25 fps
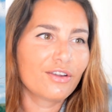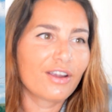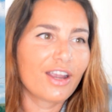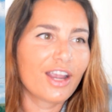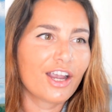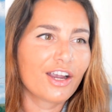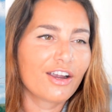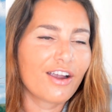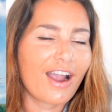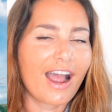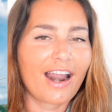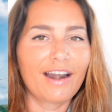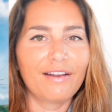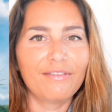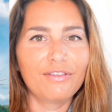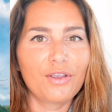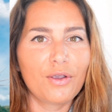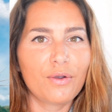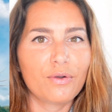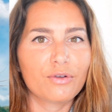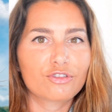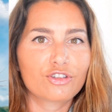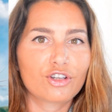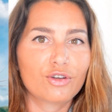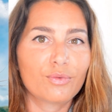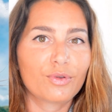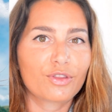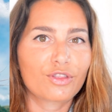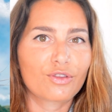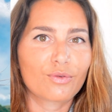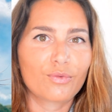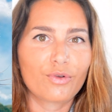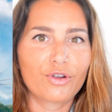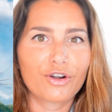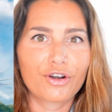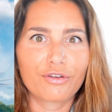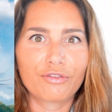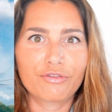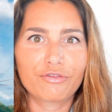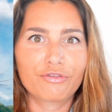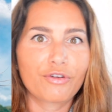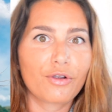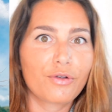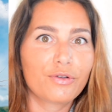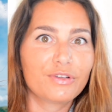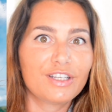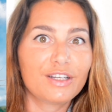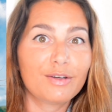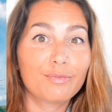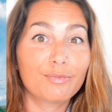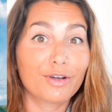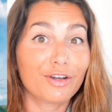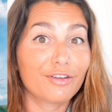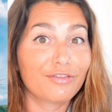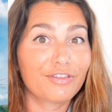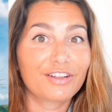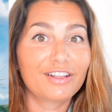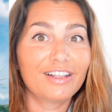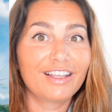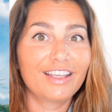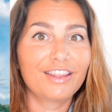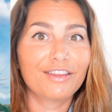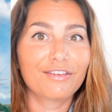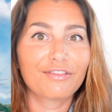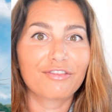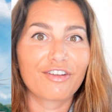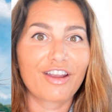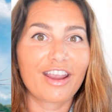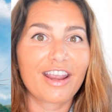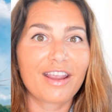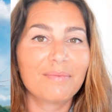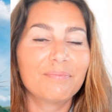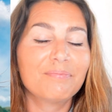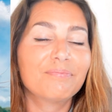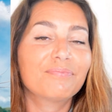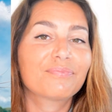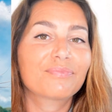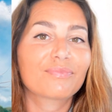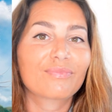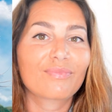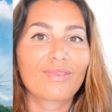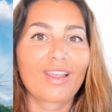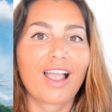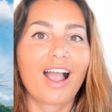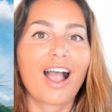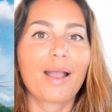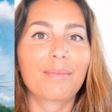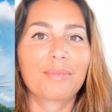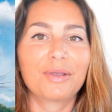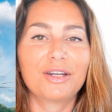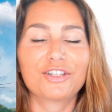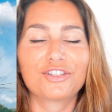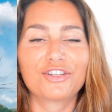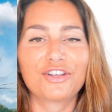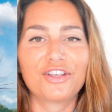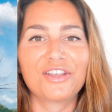hair out of the ocean with the water frozen perfectly in the frame. I'm going to show